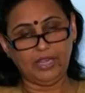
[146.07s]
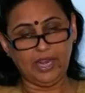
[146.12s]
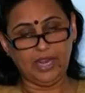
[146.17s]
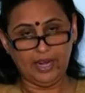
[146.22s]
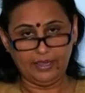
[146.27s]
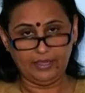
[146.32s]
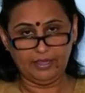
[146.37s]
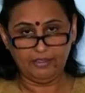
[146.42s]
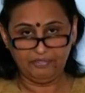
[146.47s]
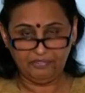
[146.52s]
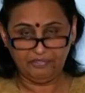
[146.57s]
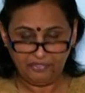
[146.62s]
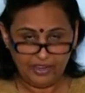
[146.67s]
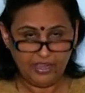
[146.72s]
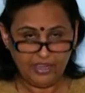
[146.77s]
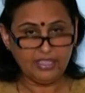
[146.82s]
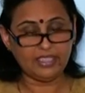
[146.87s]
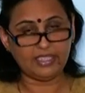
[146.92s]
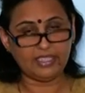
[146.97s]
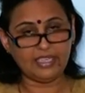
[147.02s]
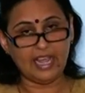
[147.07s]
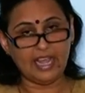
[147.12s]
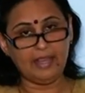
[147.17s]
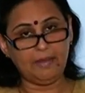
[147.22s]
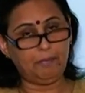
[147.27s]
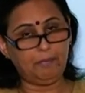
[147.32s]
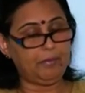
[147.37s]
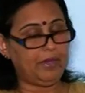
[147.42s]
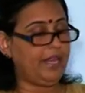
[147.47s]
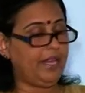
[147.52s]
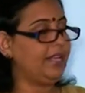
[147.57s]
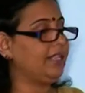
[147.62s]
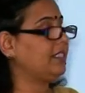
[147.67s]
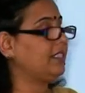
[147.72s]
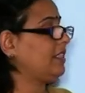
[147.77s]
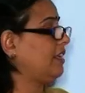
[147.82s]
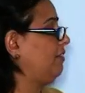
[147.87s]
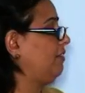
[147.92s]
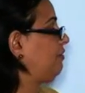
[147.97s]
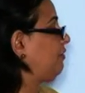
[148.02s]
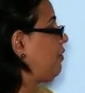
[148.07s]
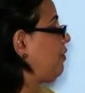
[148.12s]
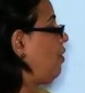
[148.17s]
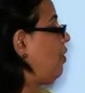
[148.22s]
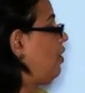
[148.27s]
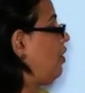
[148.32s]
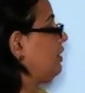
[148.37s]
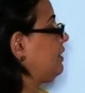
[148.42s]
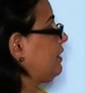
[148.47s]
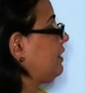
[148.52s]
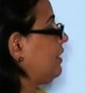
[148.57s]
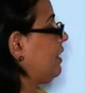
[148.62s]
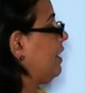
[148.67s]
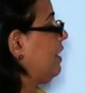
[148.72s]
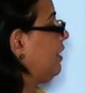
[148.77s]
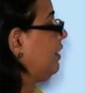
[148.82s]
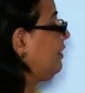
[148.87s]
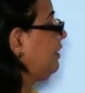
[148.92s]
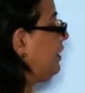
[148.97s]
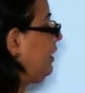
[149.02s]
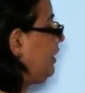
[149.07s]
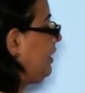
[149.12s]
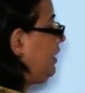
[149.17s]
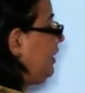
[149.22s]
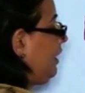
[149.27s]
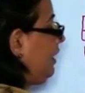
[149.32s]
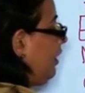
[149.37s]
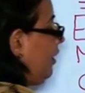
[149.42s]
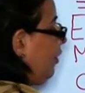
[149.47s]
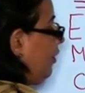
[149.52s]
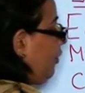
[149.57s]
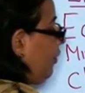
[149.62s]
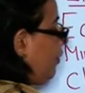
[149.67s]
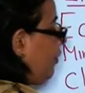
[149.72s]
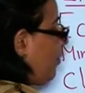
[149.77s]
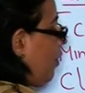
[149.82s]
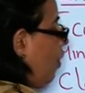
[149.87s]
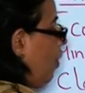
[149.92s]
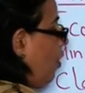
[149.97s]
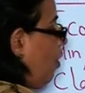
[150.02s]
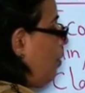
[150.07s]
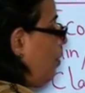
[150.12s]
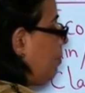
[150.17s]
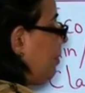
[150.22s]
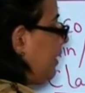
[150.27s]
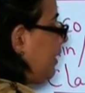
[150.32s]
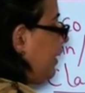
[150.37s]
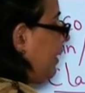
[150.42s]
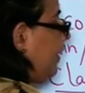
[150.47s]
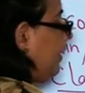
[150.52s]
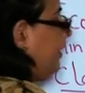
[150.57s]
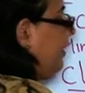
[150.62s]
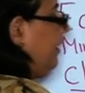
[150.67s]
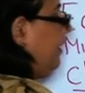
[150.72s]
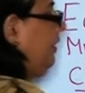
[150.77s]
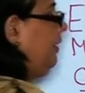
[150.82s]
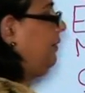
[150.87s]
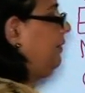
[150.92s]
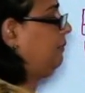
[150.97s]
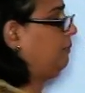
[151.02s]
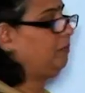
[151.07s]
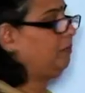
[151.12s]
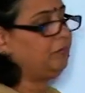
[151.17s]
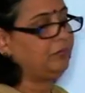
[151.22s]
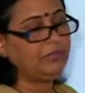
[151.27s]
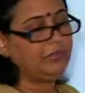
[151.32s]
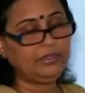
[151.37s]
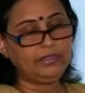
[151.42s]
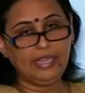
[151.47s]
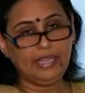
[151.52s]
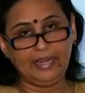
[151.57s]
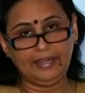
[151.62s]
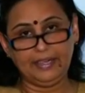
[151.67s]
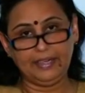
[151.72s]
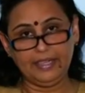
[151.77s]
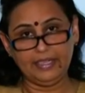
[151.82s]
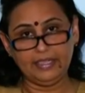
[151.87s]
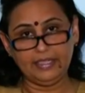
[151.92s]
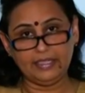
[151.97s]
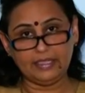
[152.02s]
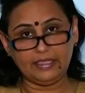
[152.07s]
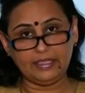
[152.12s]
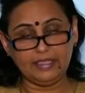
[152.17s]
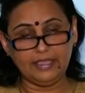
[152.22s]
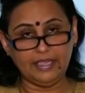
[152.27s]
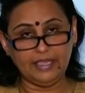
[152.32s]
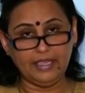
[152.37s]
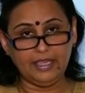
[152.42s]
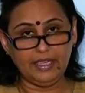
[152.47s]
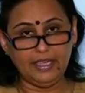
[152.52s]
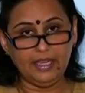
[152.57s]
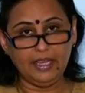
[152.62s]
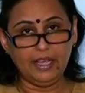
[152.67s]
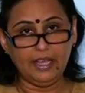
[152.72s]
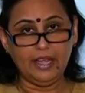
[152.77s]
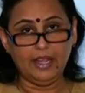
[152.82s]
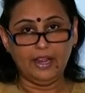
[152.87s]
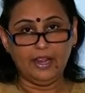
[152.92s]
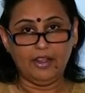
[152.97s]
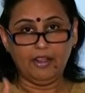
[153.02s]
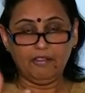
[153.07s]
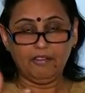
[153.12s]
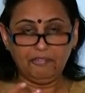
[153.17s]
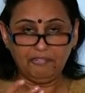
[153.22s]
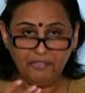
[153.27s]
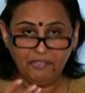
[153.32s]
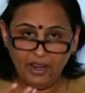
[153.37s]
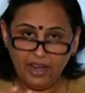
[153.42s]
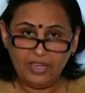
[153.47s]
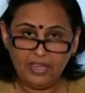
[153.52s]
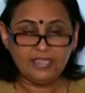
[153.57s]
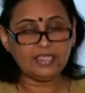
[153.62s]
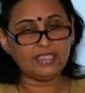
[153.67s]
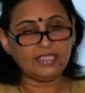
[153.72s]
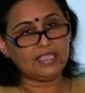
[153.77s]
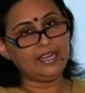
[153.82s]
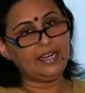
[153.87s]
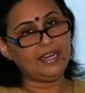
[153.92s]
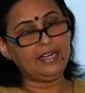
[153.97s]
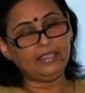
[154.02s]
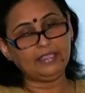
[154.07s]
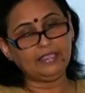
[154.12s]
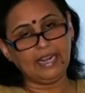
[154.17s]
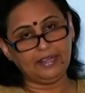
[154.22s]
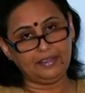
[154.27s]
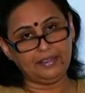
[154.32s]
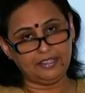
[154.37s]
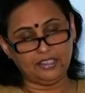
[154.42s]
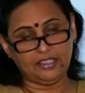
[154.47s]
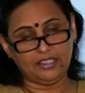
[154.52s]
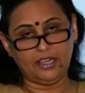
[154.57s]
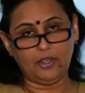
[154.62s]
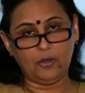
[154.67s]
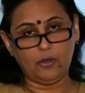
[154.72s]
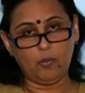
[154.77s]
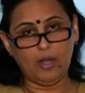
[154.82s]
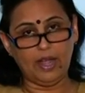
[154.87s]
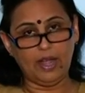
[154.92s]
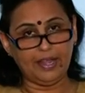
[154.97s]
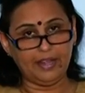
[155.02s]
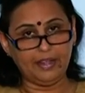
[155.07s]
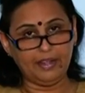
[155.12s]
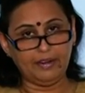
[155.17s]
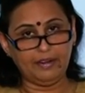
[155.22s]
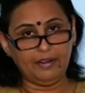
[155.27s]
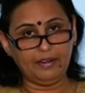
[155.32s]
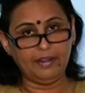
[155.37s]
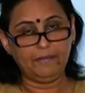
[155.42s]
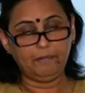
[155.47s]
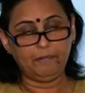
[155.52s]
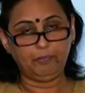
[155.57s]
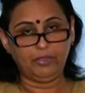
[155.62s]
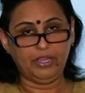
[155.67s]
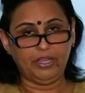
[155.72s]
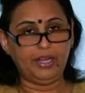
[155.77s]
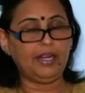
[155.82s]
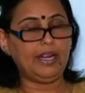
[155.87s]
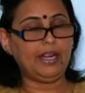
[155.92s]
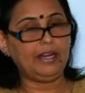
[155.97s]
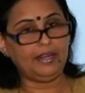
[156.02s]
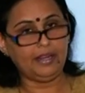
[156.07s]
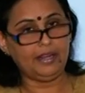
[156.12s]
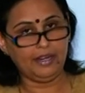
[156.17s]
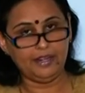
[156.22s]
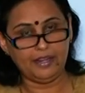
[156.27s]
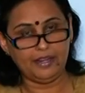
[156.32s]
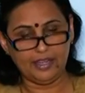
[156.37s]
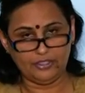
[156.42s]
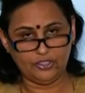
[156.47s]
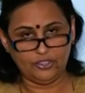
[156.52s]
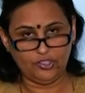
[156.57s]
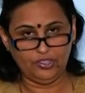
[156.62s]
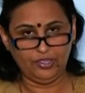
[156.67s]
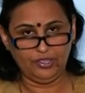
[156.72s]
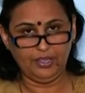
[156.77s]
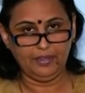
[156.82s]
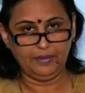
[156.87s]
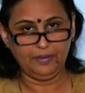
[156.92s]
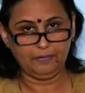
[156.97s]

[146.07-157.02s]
And the first type is, of course, the raw material. That is the first thing that is required in an industry.